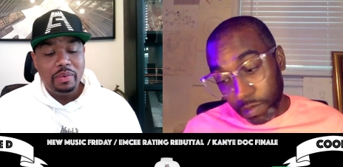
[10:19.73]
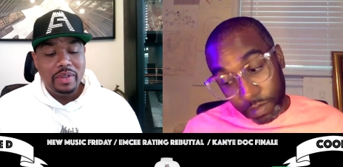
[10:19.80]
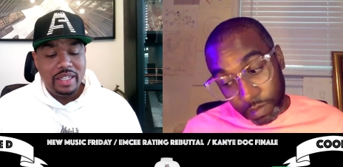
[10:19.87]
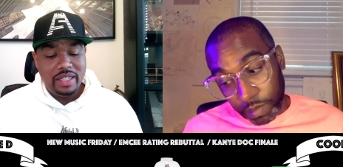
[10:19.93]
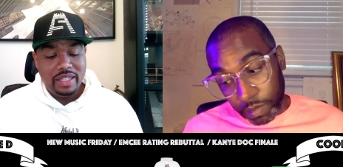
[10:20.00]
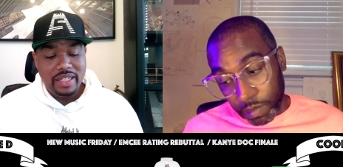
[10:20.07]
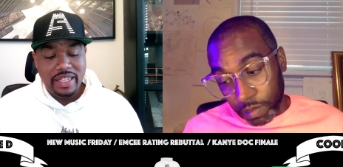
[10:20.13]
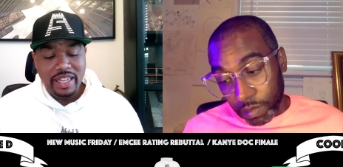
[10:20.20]

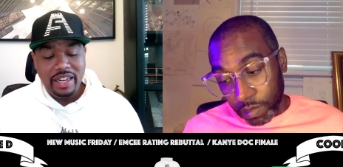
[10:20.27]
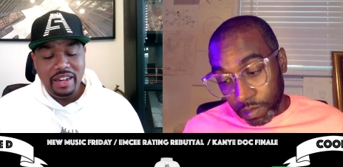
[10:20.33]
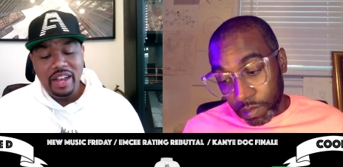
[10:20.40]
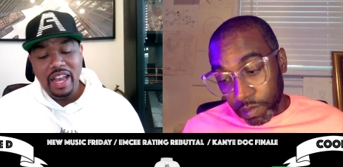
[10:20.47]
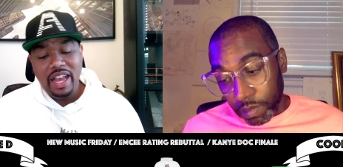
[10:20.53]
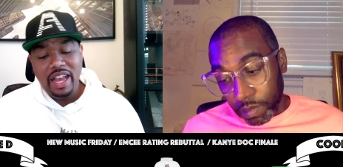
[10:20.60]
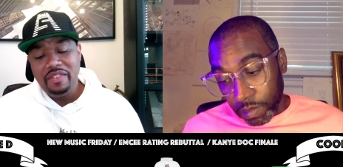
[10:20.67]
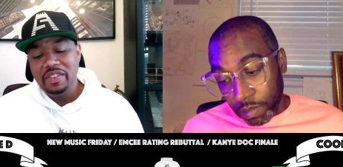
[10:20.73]
Speaker 1: was, you
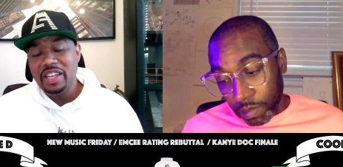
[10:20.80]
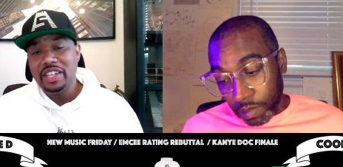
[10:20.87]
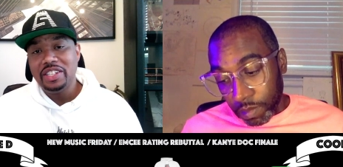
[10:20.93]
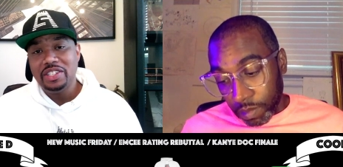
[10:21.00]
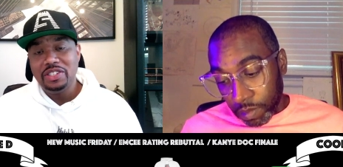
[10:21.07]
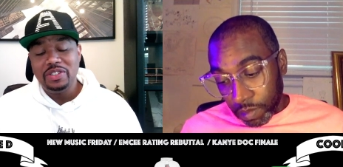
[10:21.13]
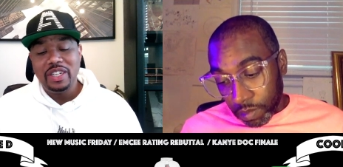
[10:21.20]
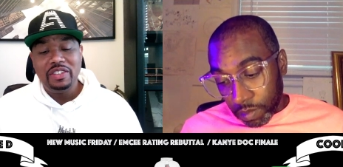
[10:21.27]
know, heavy in the
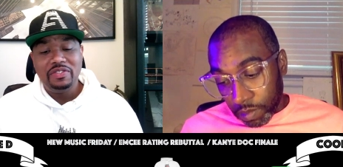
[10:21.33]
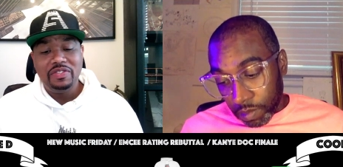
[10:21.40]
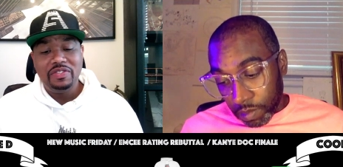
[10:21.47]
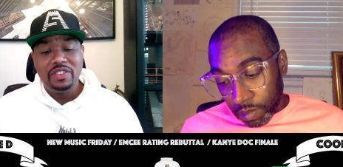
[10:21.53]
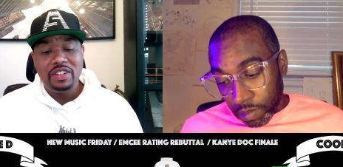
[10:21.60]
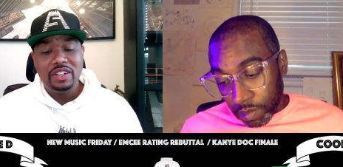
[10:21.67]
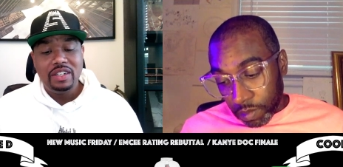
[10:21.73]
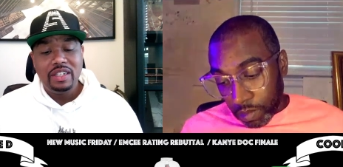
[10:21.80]
street
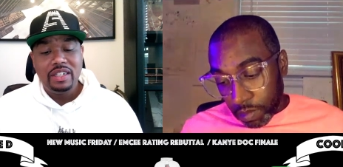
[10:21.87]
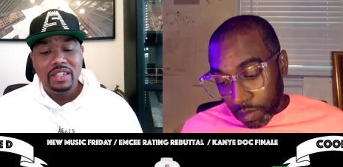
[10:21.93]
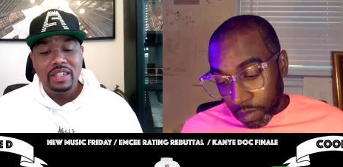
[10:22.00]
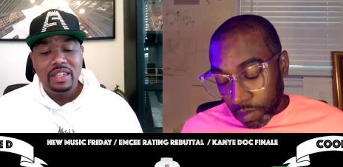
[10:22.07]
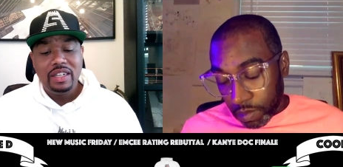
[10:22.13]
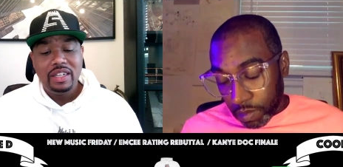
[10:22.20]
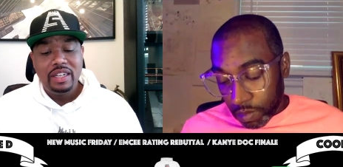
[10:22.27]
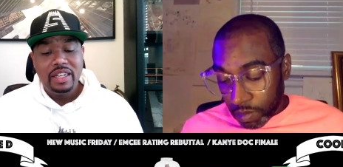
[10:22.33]
for,
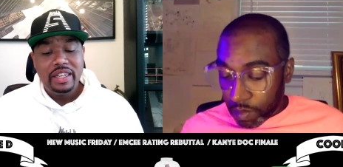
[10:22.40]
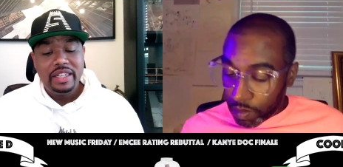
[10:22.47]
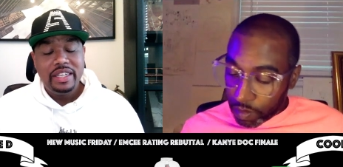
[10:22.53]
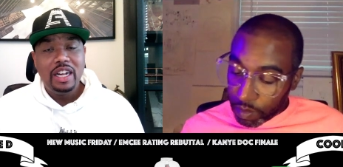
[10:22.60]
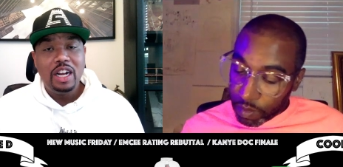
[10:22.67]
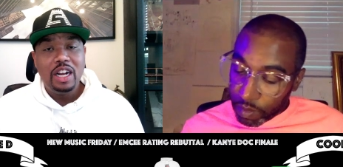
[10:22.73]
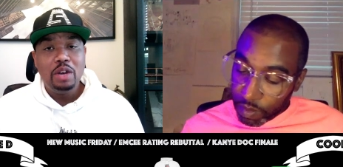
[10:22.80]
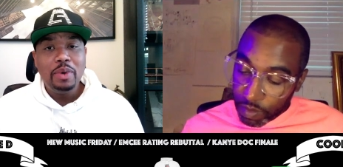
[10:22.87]

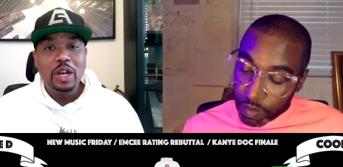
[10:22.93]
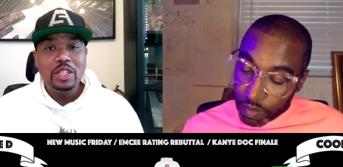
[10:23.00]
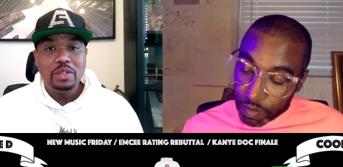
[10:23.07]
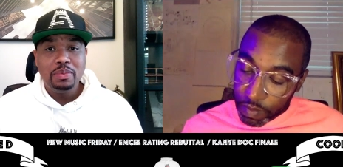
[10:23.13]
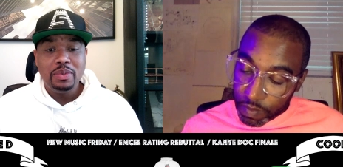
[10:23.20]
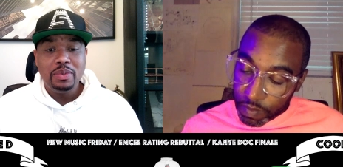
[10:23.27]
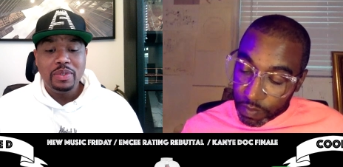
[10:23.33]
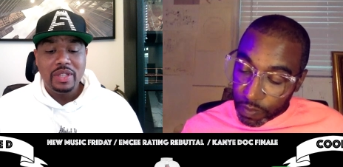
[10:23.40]
you know,
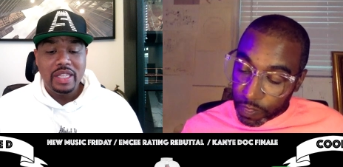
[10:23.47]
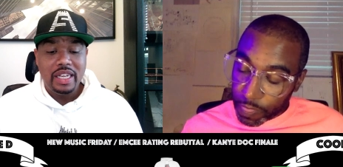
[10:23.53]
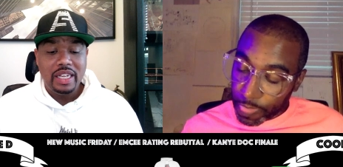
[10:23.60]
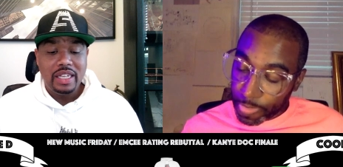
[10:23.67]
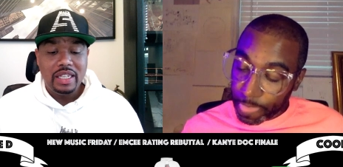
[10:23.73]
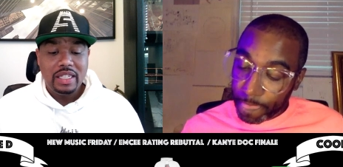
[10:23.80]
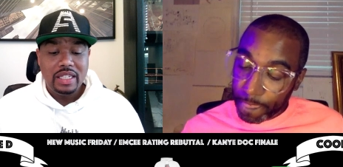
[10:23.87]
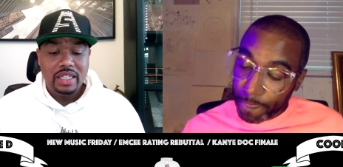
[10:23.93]
multiple
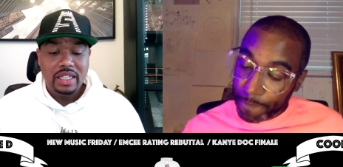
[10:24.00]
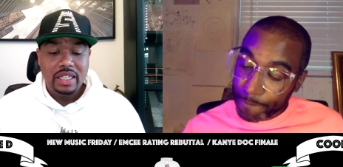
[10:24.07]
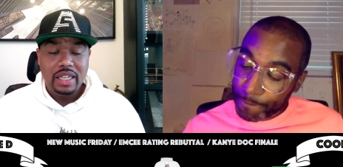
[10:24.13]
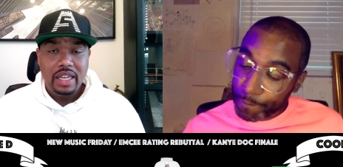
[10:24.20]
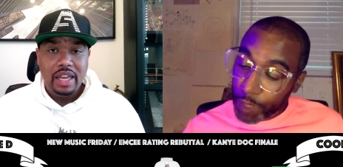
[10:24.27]
things.